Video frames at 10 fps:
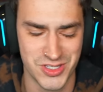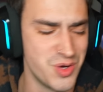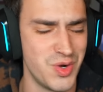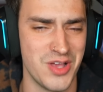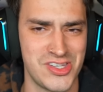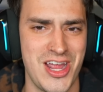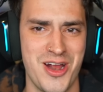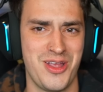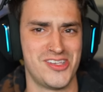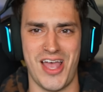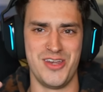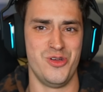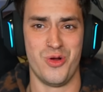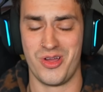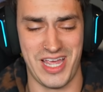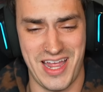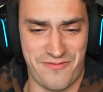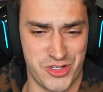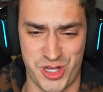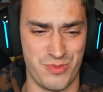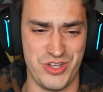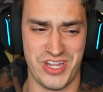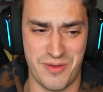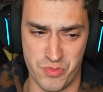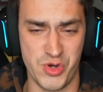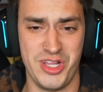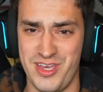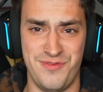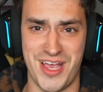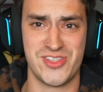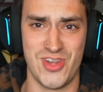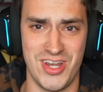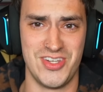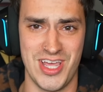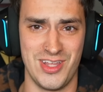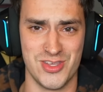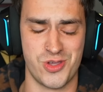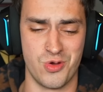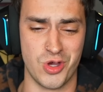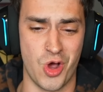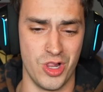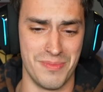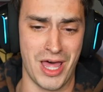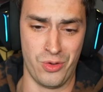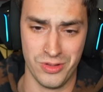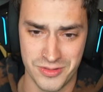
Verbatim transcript: Does anyone else care? Because I do, okay? For some reason, I'm really invested into getting this Coca-Cola bottle.